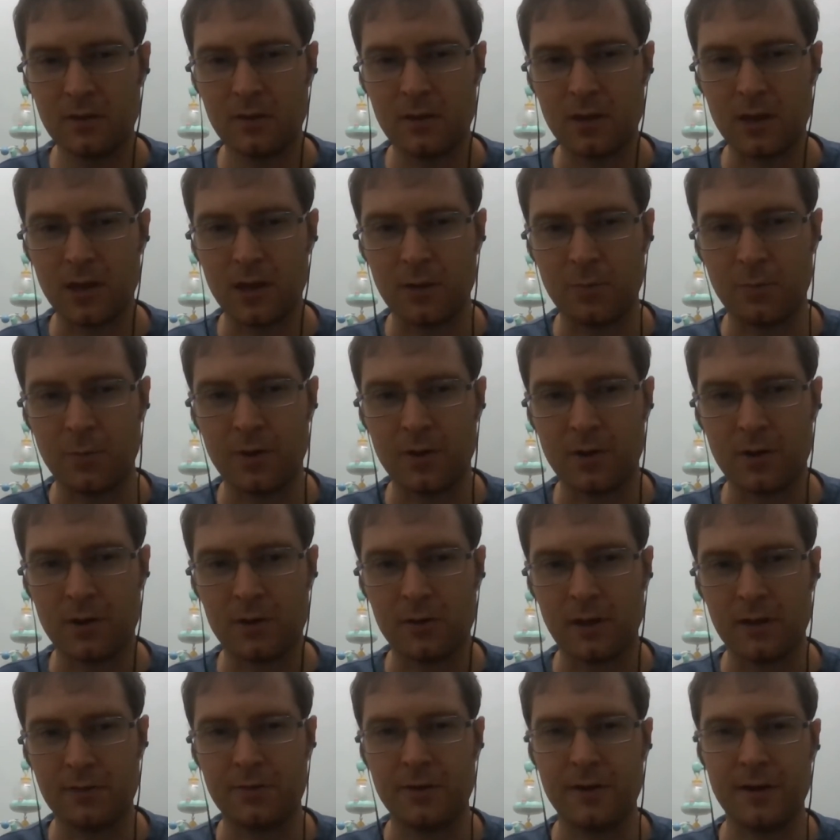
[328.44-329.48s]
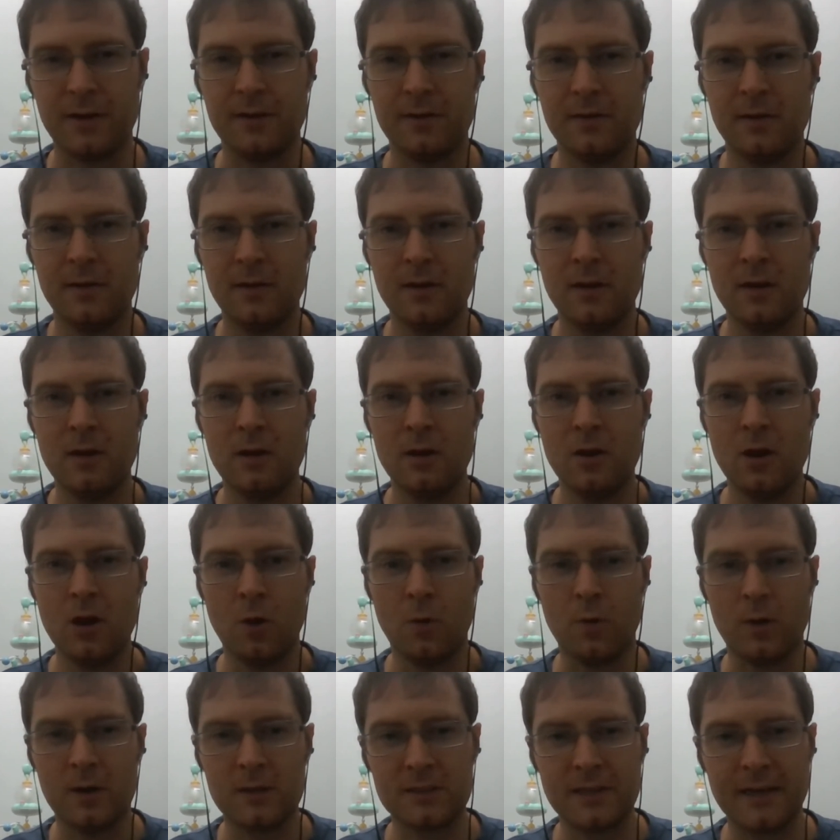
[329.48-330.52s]
in one article I've written,
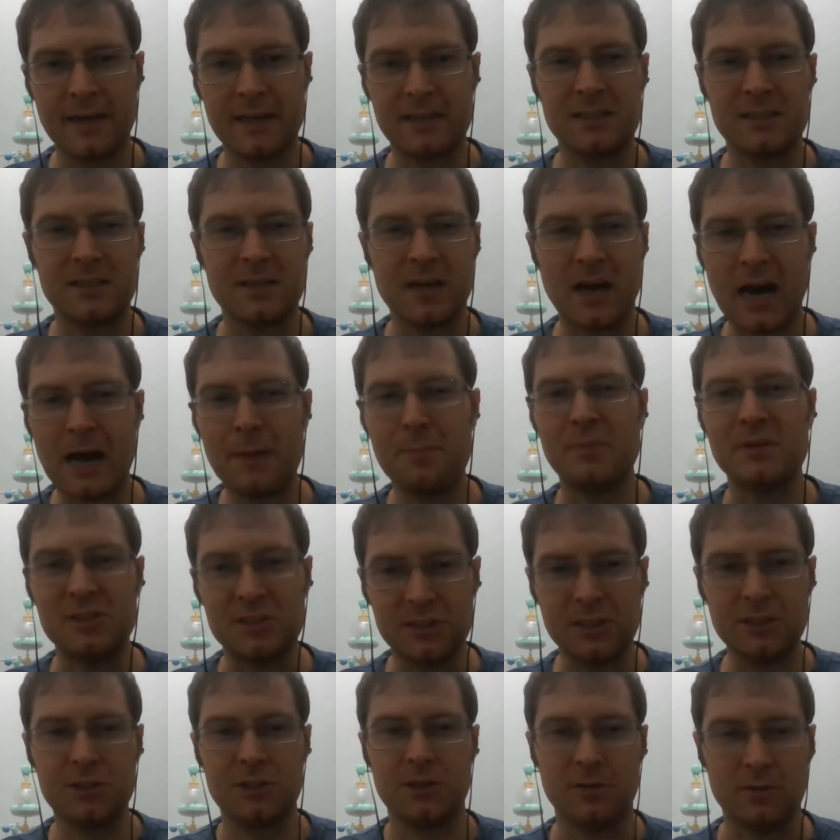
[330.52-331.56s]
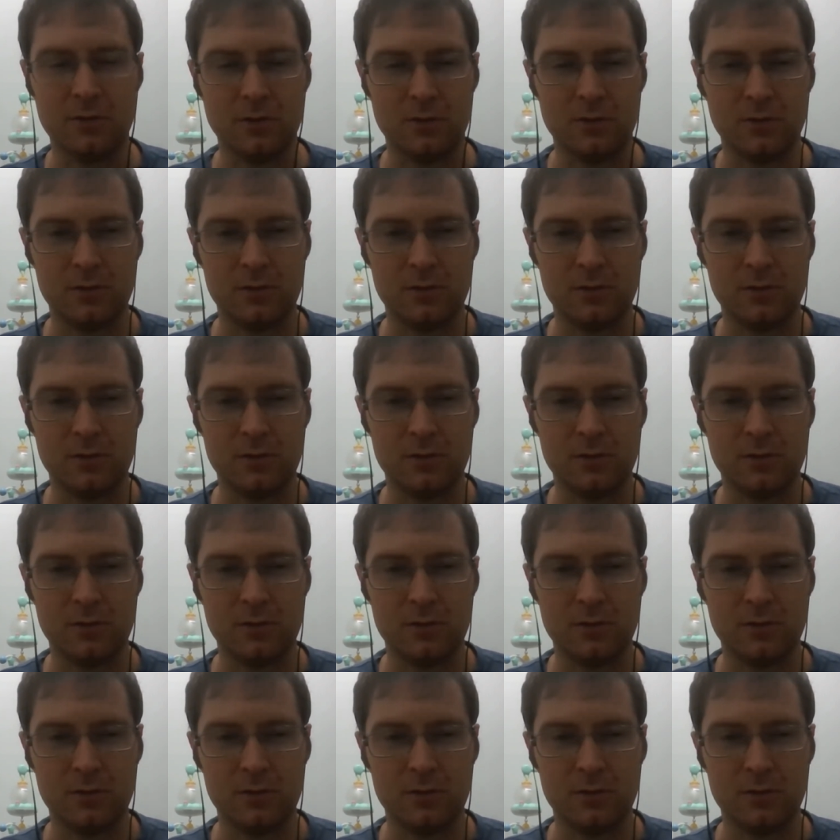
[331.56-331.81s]
or it's like it's an oppositional